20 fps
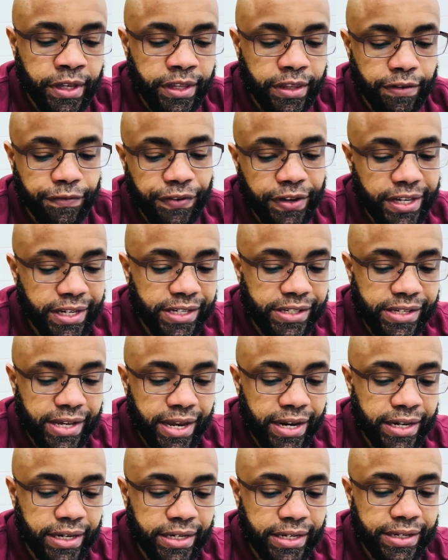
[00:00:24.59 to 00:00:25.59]
the Fed
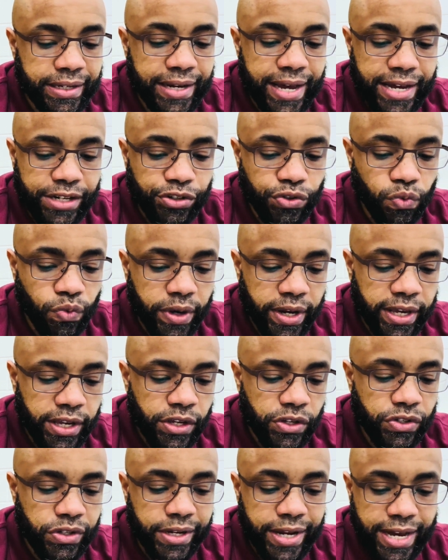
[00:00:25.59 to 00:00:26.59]
decided not to
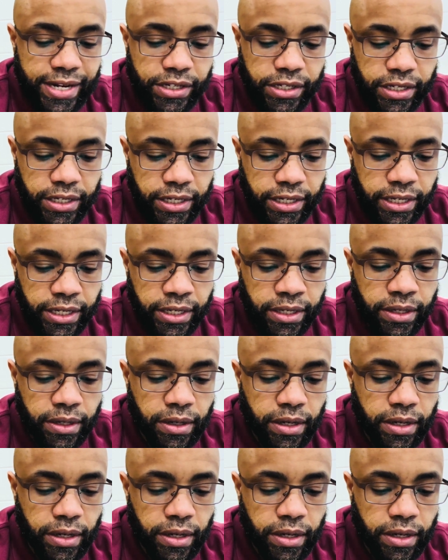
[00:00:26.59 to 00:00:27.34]
raise, not to cut,